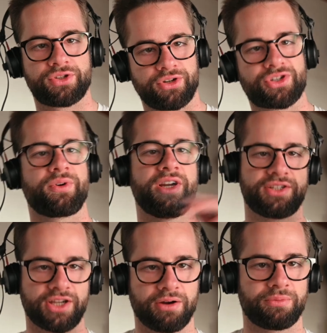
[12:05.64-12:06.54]
search
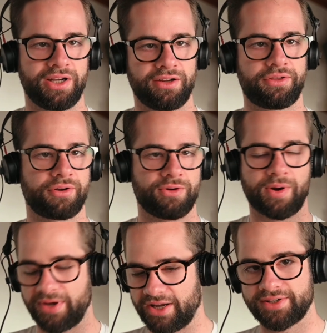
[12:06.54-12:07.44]
queries, now I'm reading 30
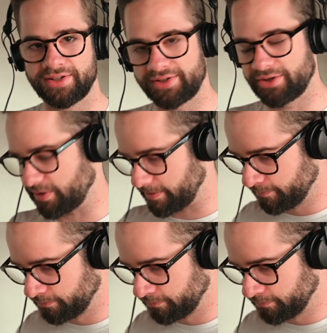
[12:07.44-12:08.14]
web pages, etc.